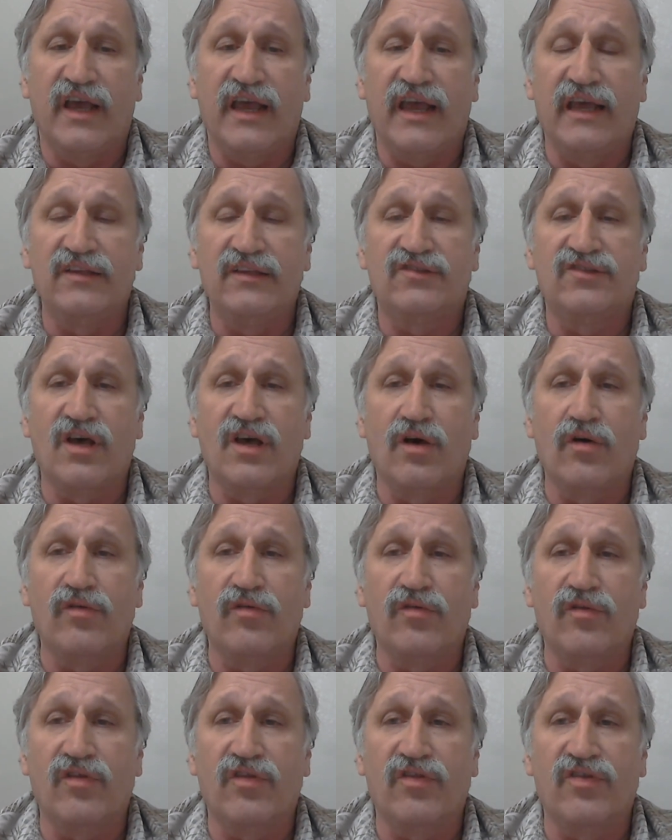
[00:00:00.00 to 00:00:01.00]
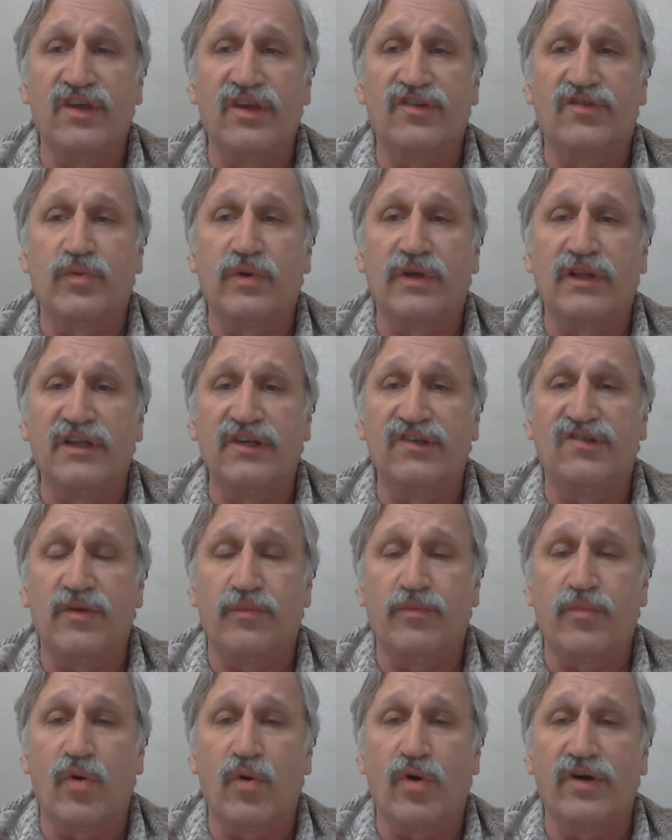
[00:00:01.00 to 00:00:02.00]
And so this really
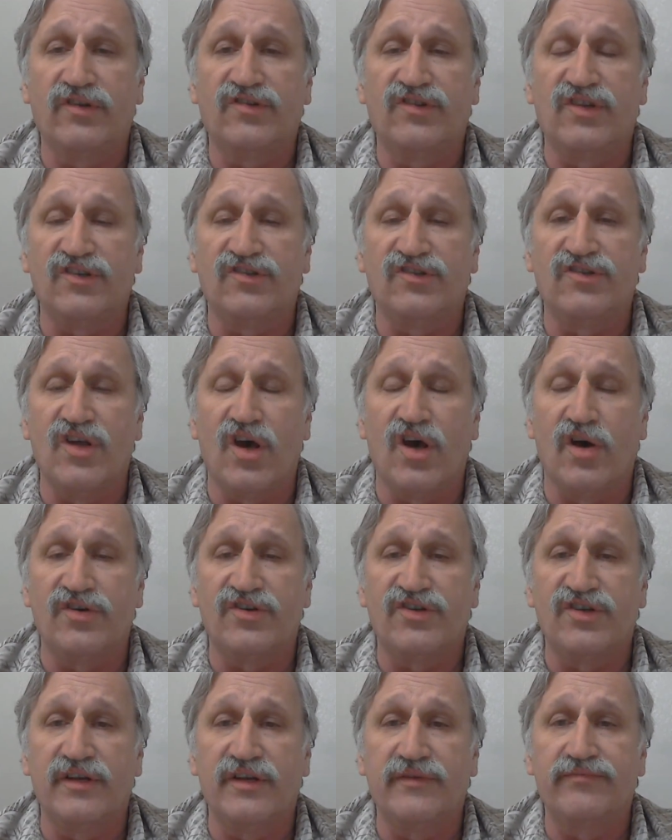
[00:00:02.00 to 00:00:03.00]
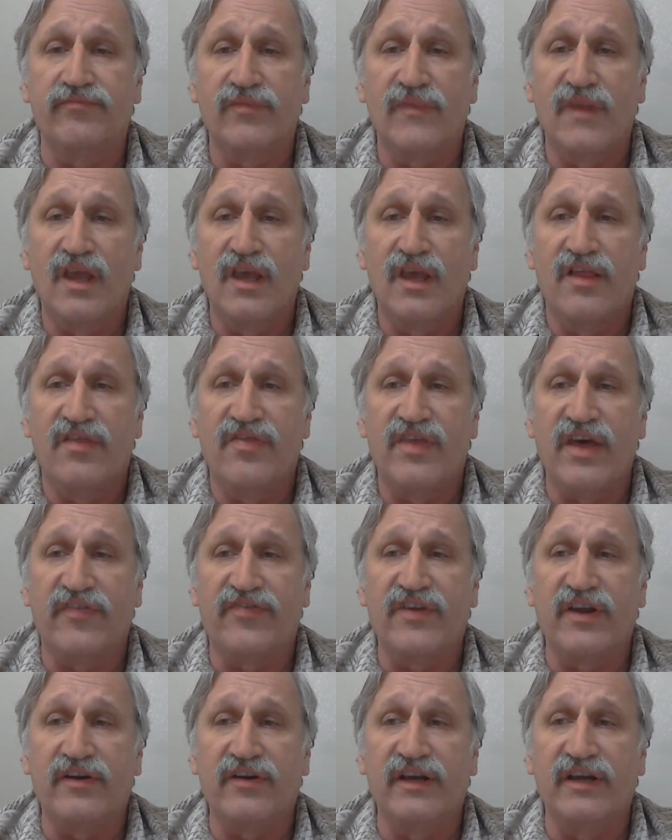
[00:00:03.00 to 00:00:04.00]
supports this notion
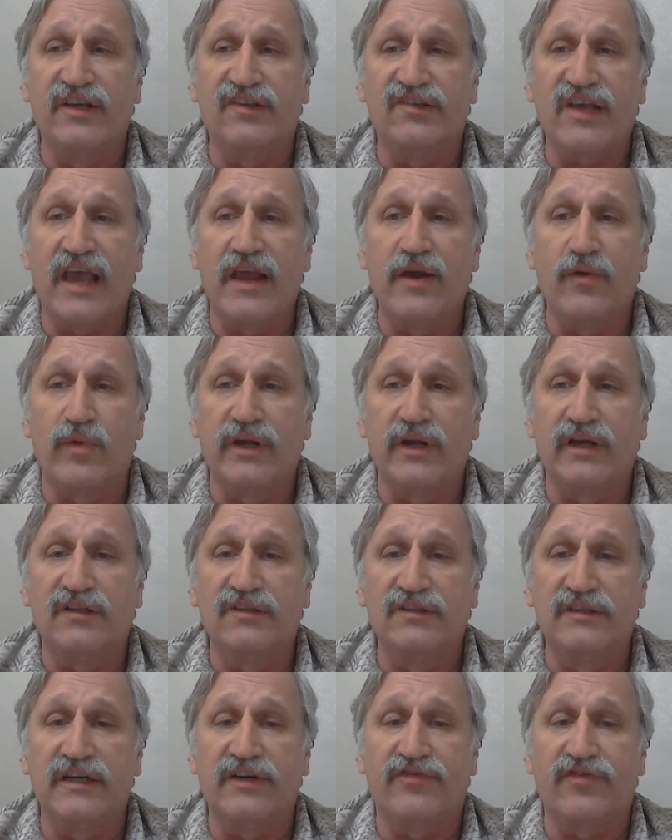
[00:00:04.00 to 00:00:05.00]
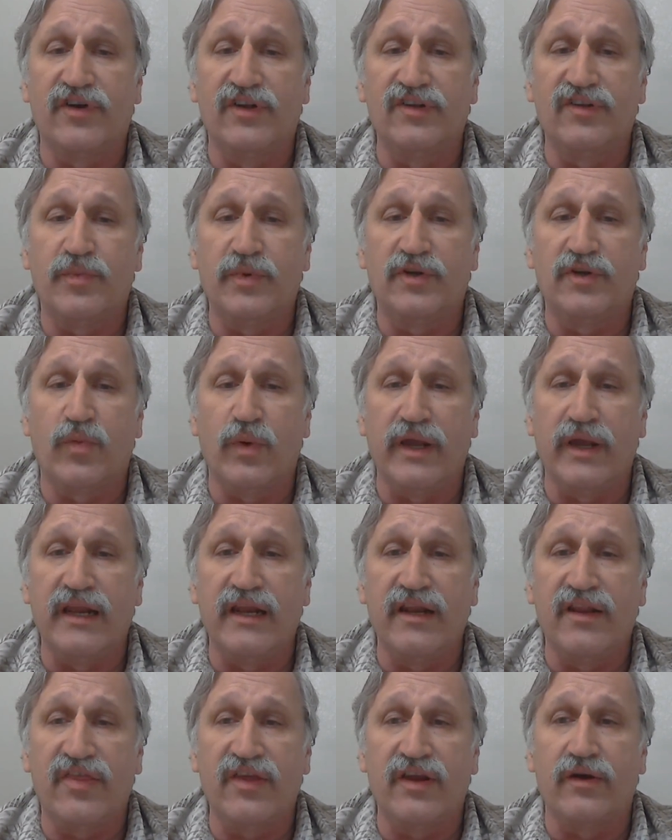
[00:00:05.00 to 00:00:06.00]
that there is a real difference
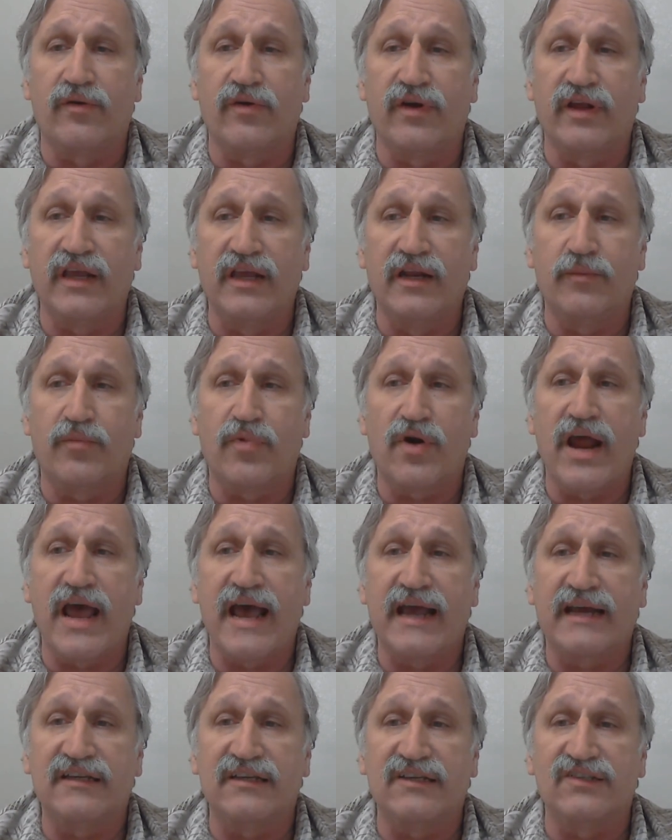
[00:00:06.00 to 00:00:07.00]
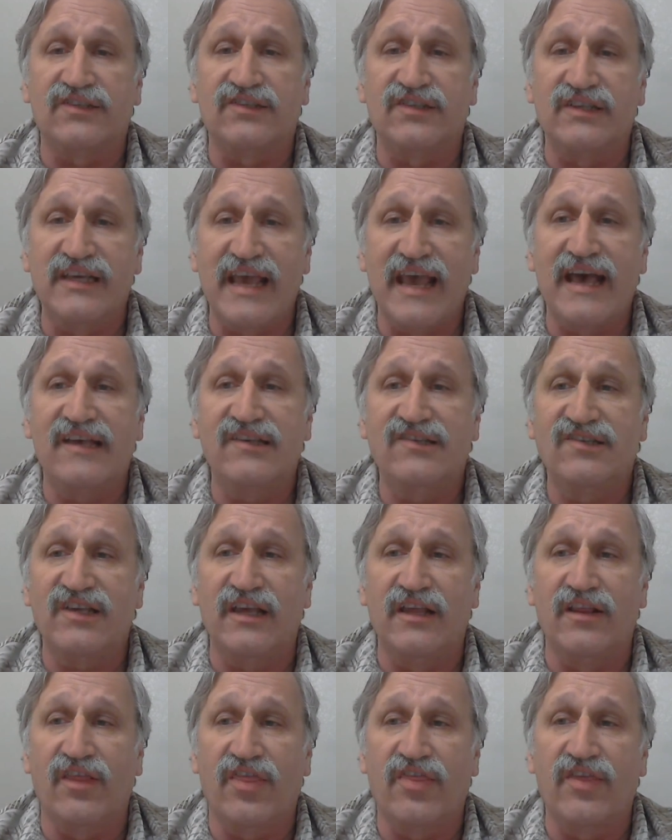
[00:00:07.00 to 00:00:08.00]
between theory and practice. Yes,
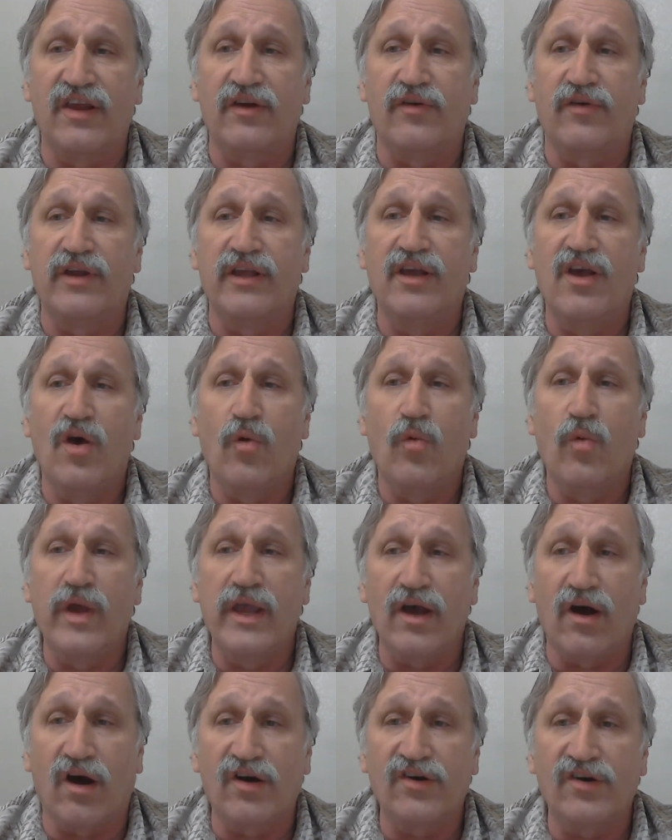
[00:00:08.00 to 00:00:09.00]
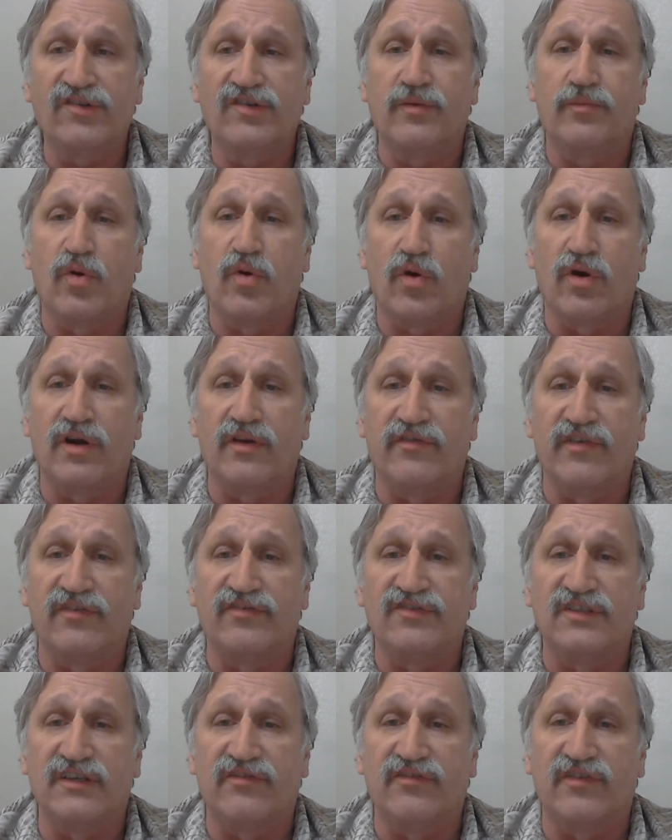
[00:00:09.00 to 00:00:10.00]
in theory, we are supportive of
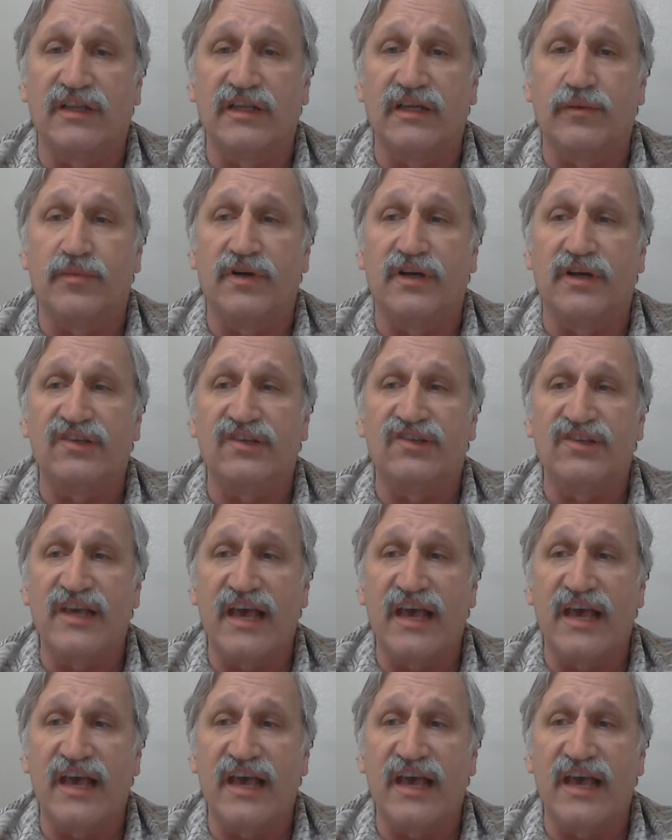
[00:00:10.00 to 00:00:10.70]
civil liberties.